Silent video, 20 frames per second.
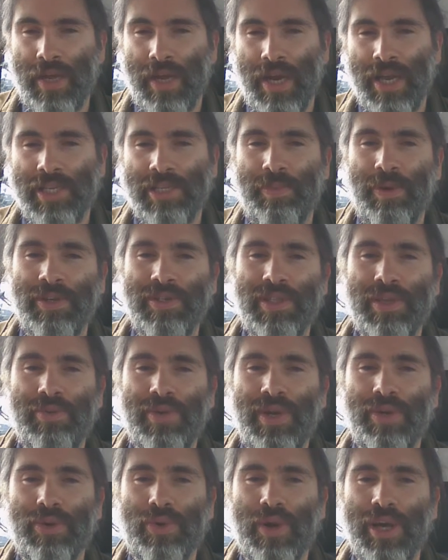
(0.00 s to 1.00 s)
I suppose the
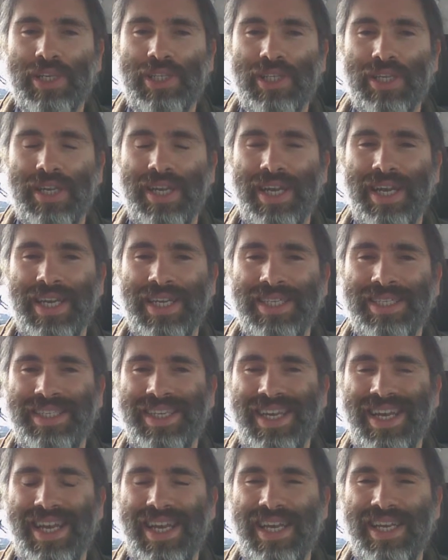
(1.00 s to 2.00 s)
real question
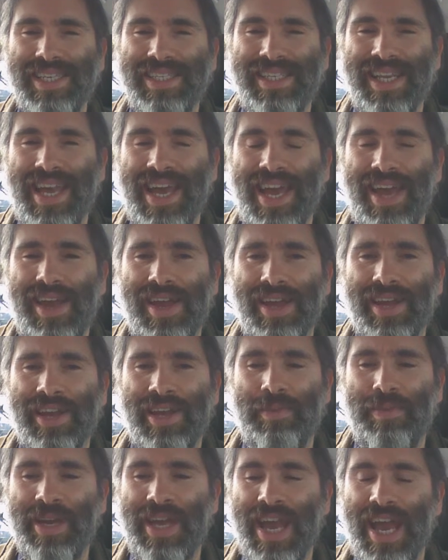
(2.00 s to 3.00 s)
is is there going
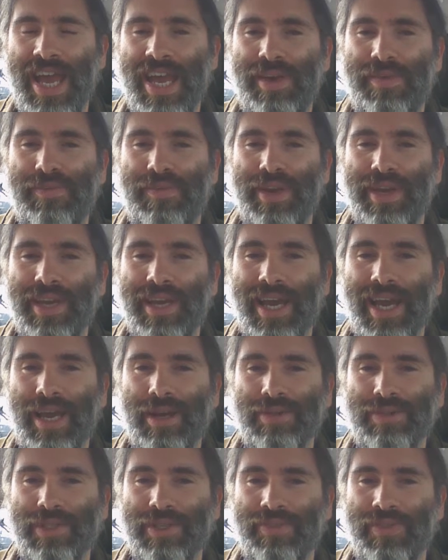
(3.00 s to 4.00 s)
to be anything
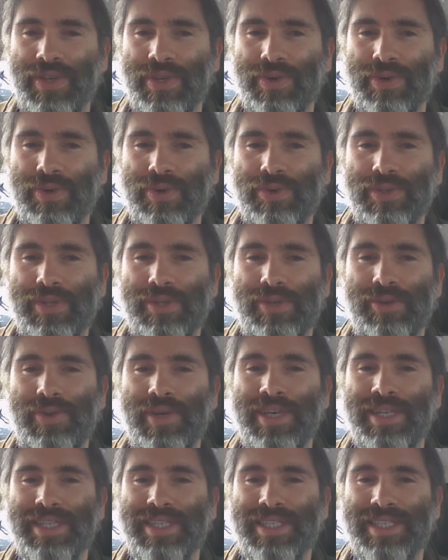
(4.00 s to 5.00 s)
out of the
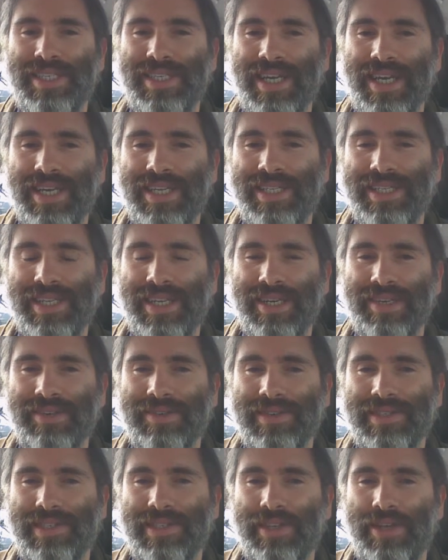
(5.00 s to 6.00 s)
ordinary that stands
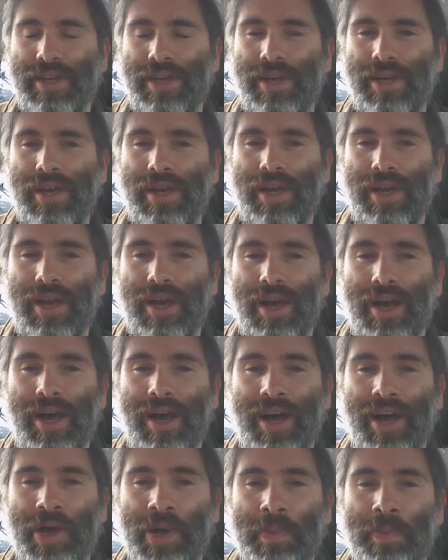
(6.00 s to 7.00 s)
out
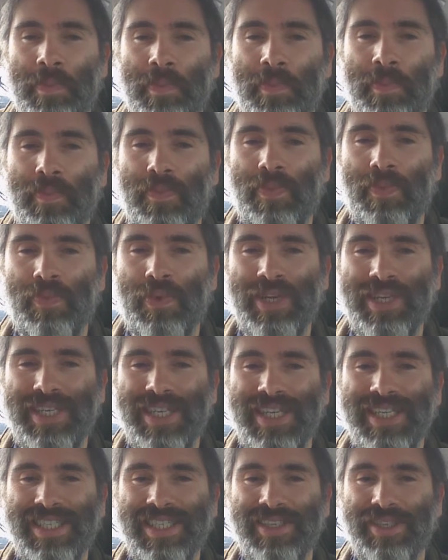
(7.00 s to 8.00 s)
um, which
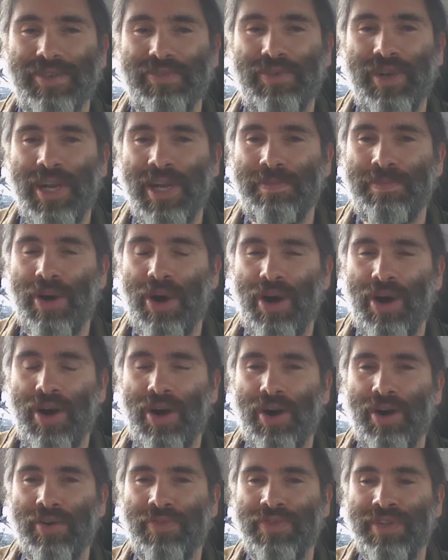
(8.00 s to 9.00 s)
isn't really
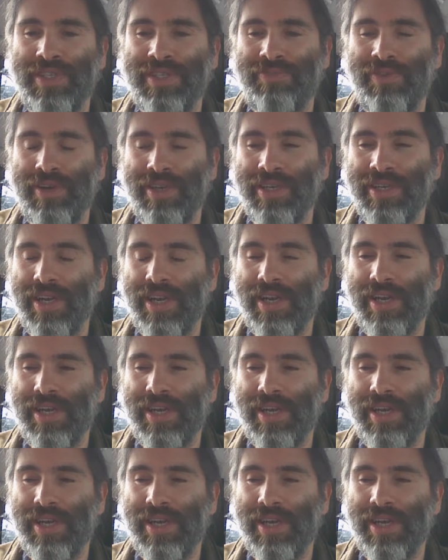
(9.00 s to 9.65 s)
part of this very